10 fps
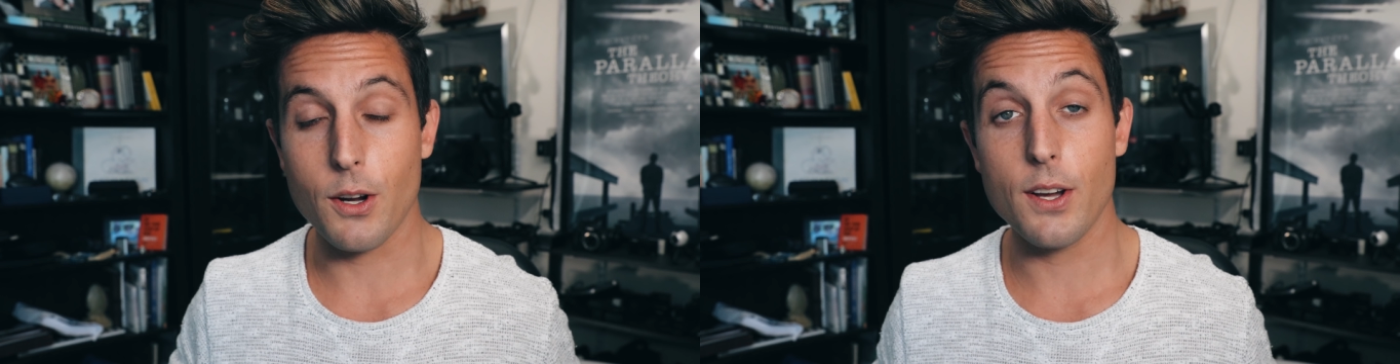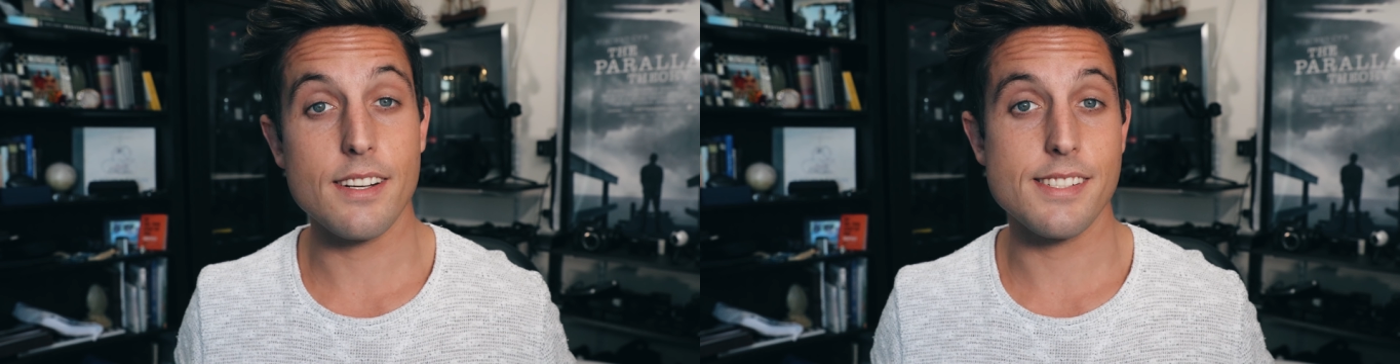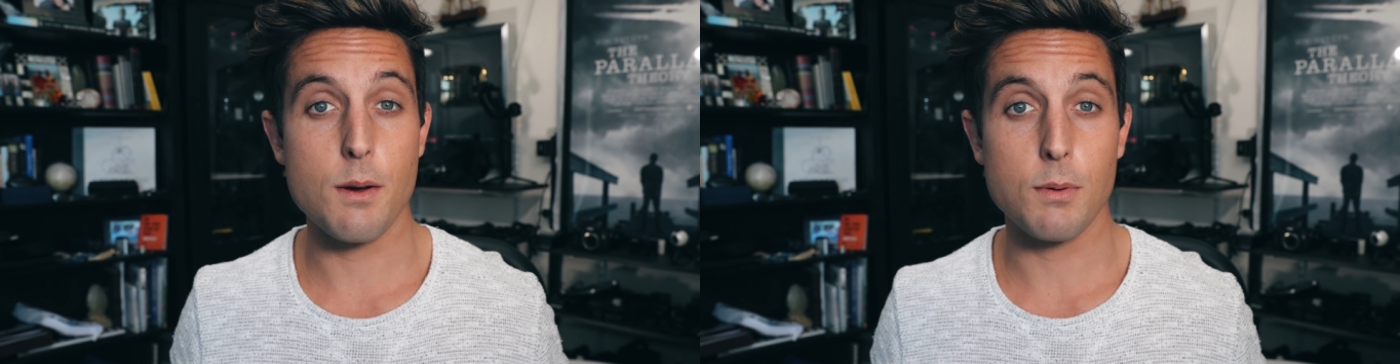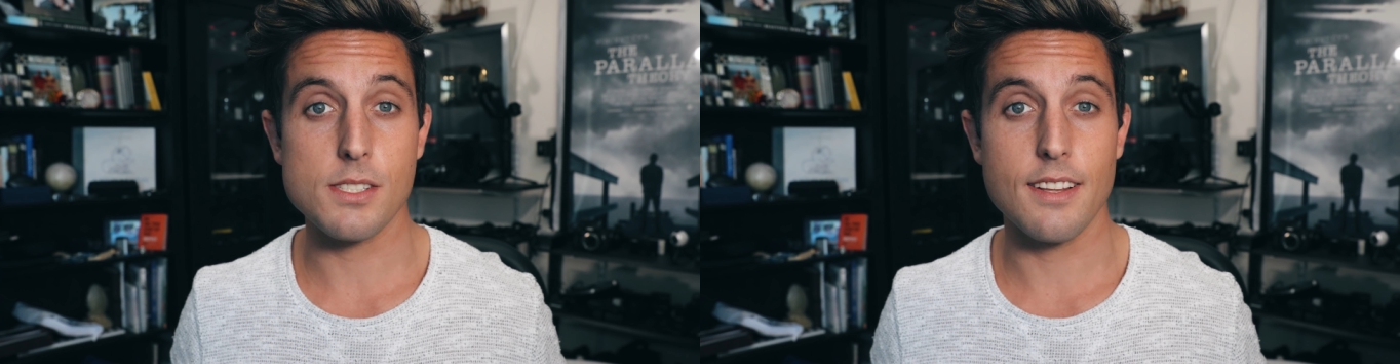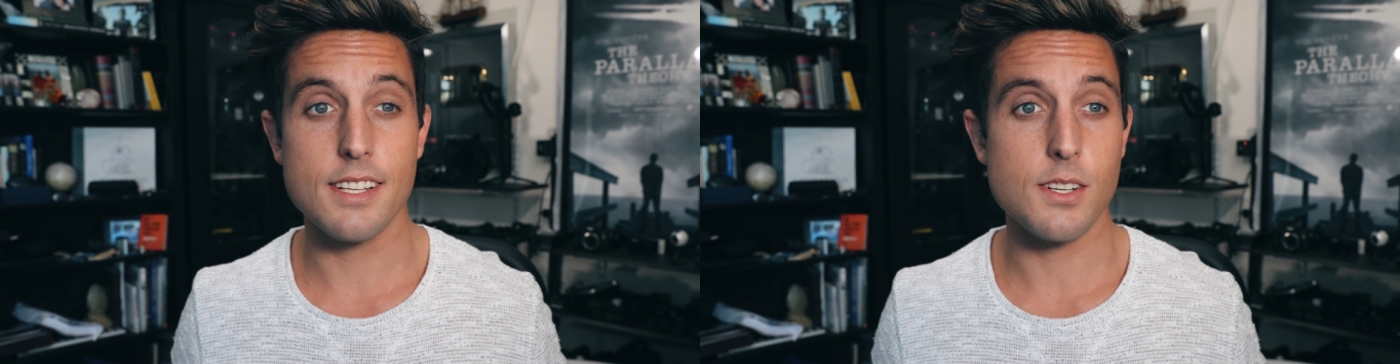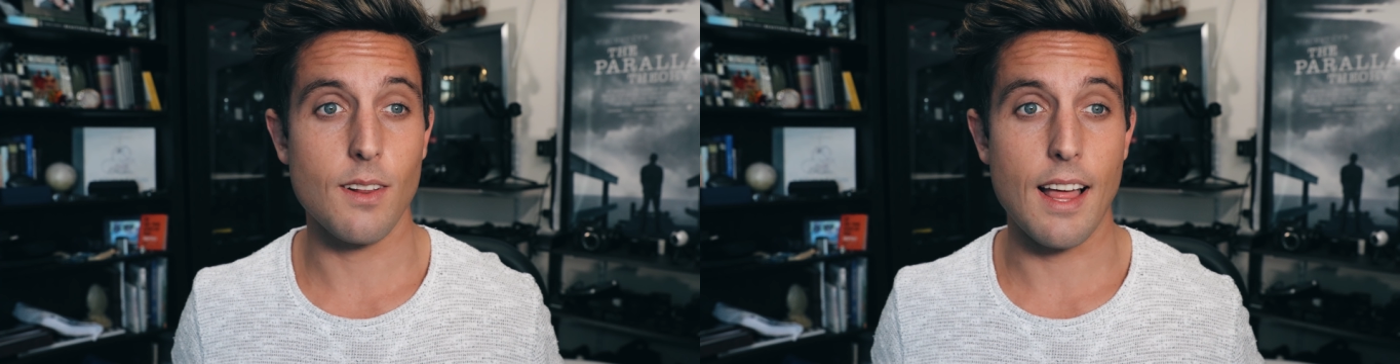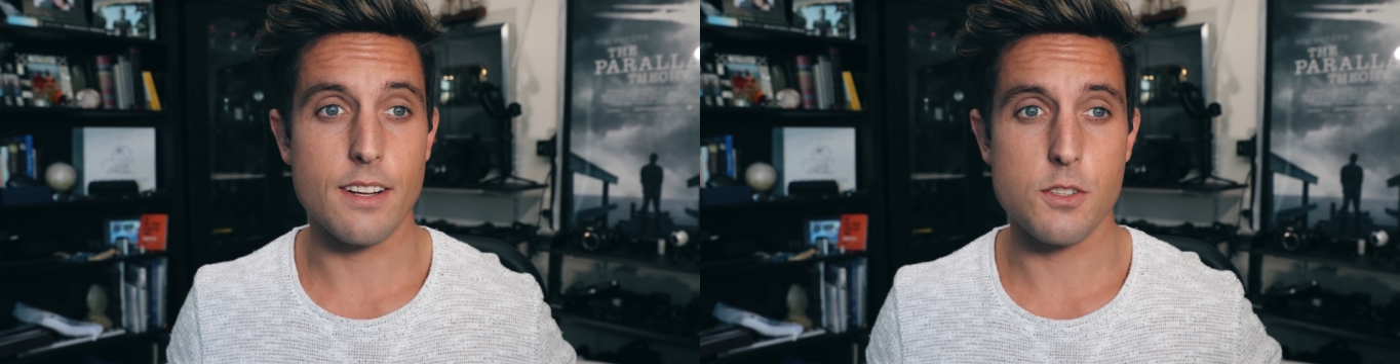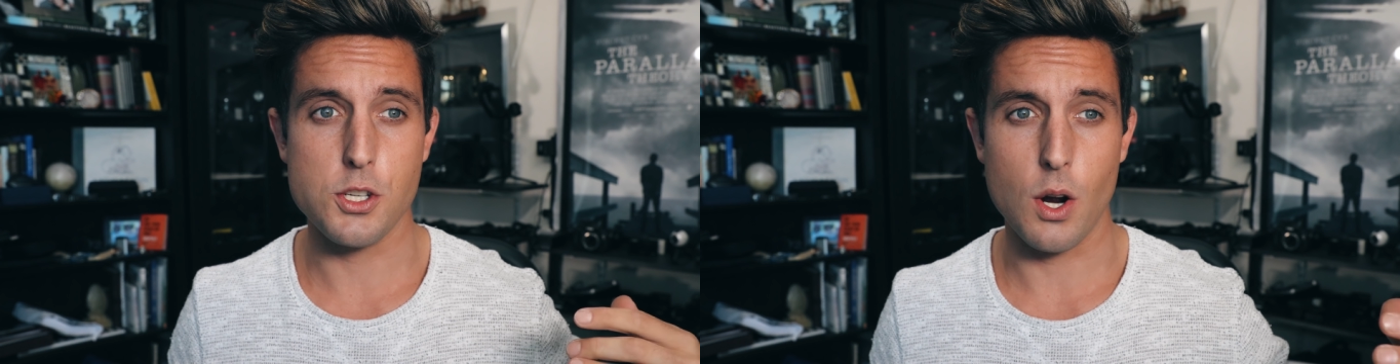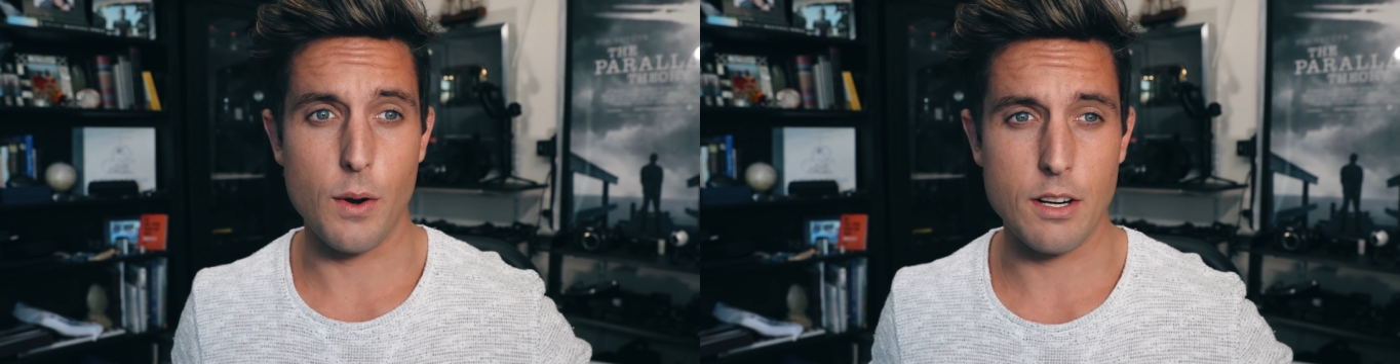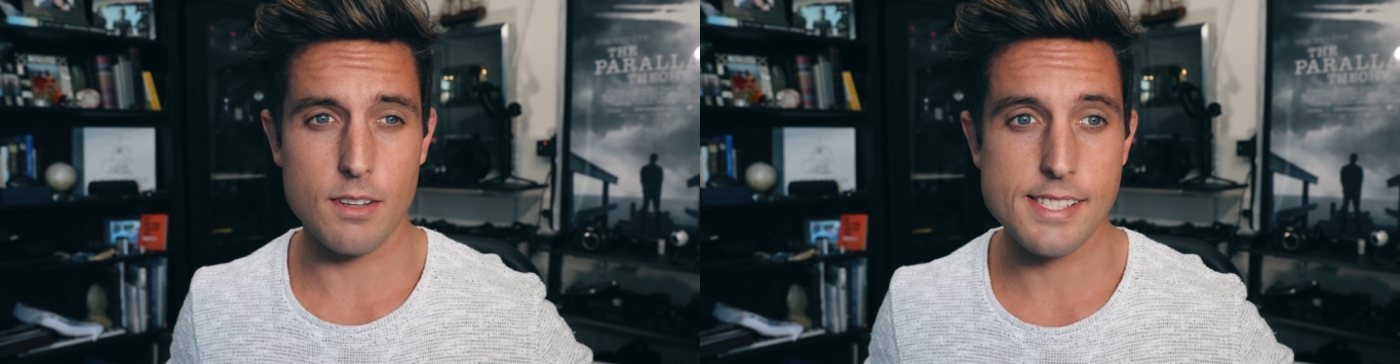Good examples of this are like
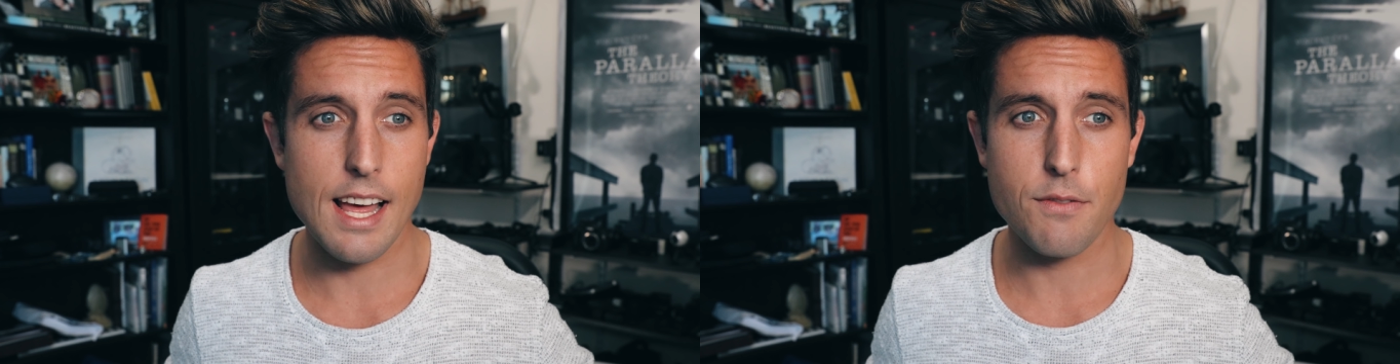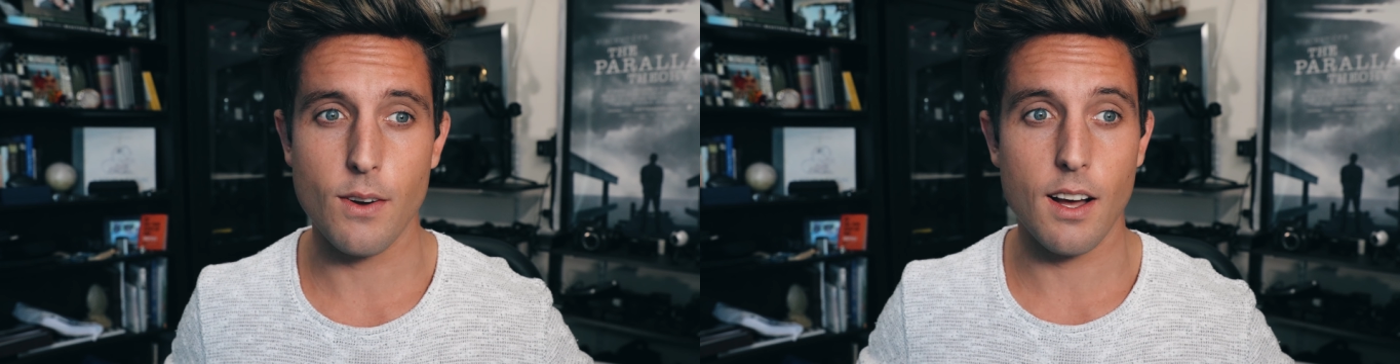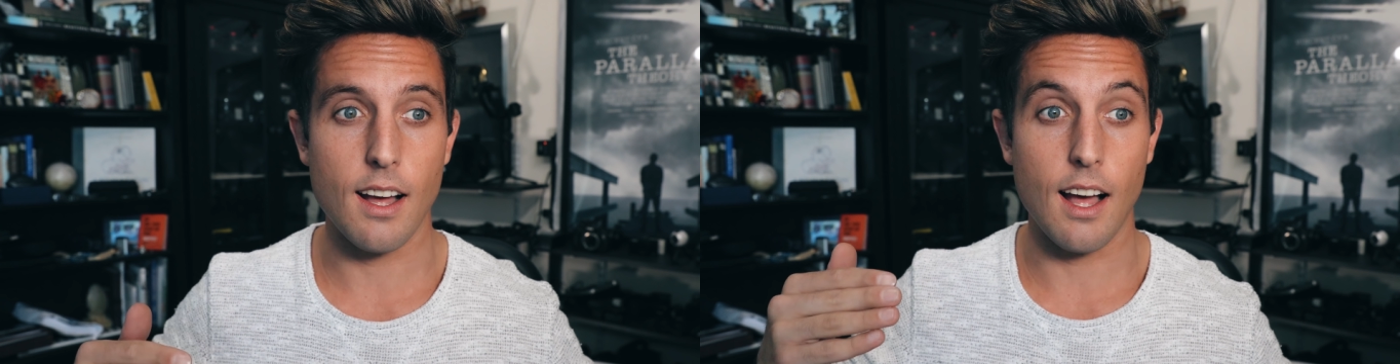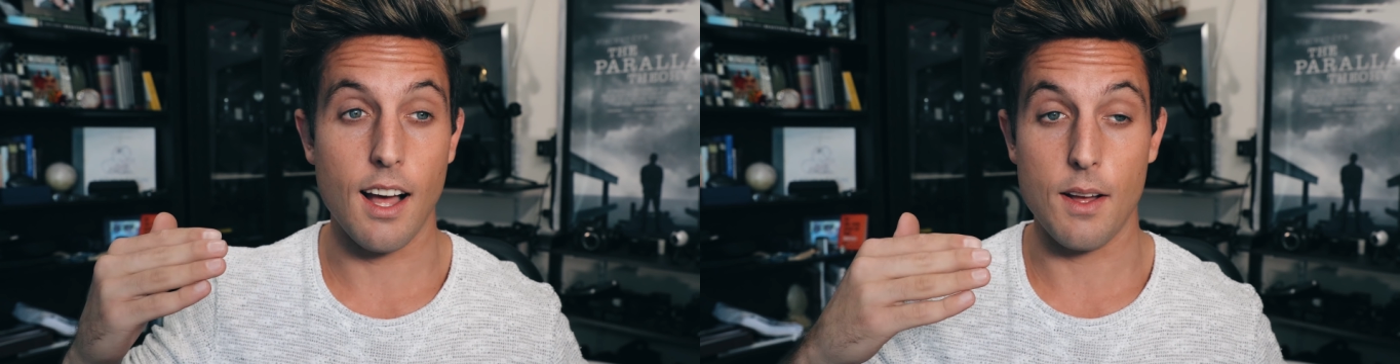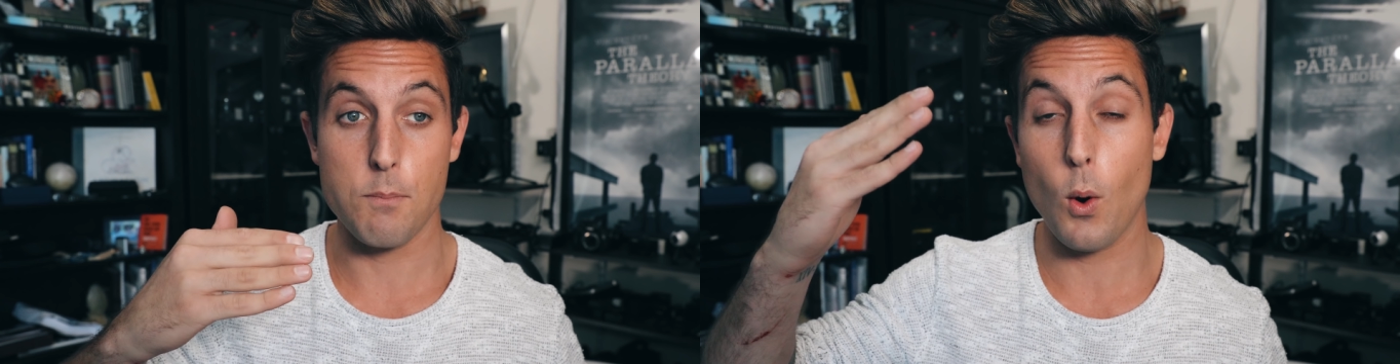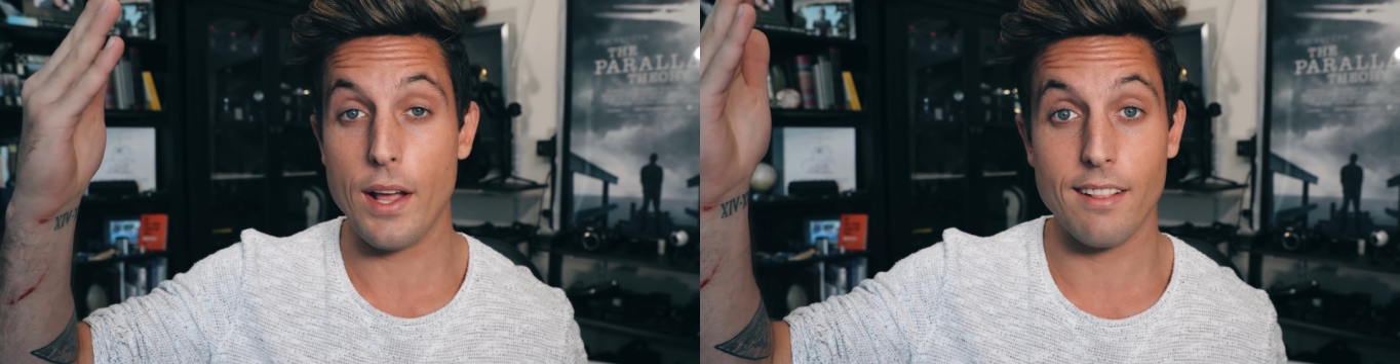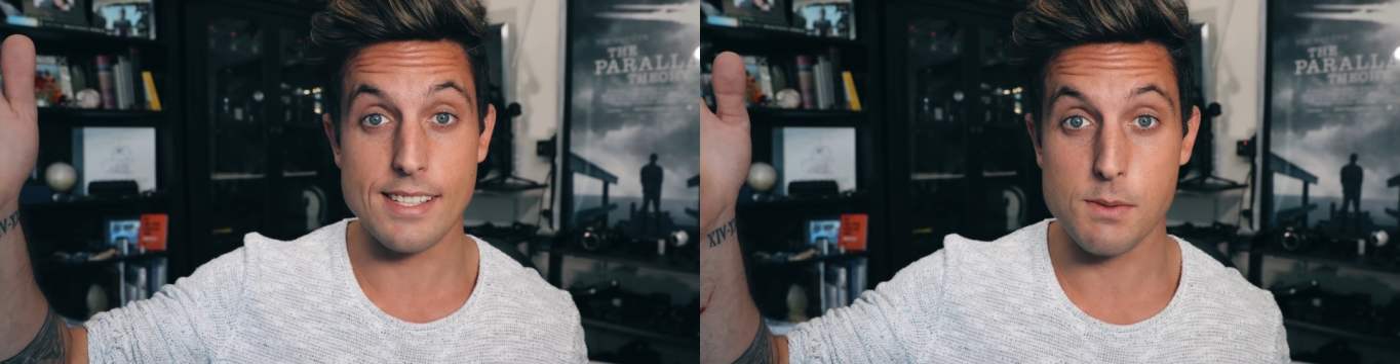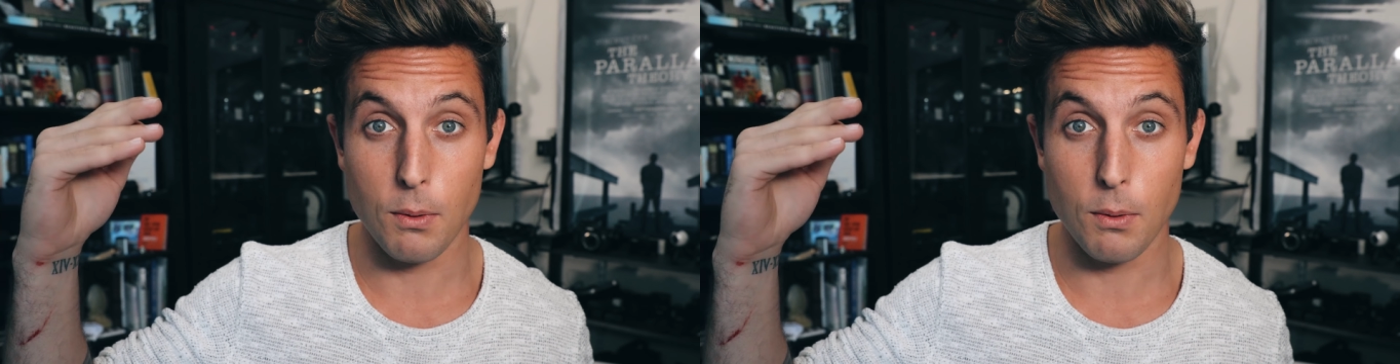Joey Graceffa, Pointless